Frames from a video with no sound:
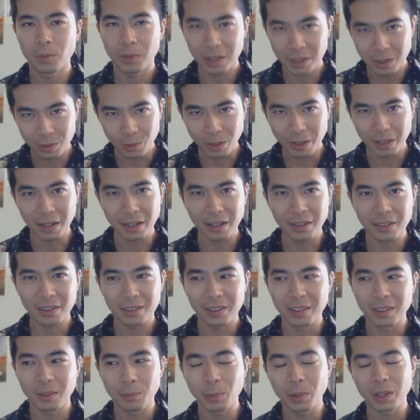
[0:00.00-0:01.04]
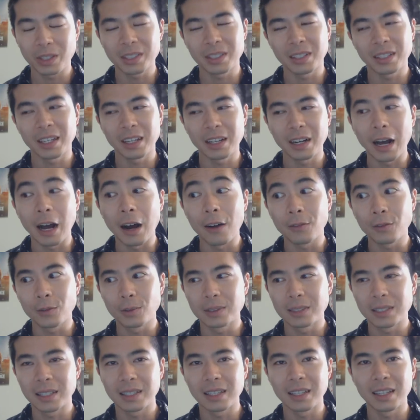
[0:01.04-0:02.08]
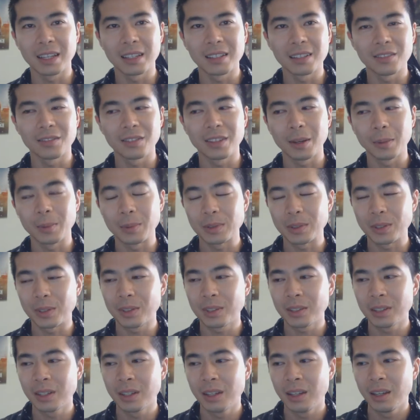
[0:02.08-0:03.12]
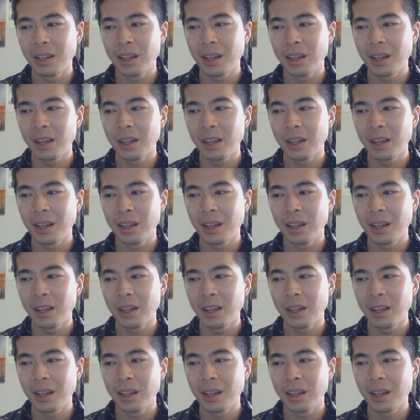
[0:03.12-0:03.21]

This is the impression I get afterwards at the end of the episode.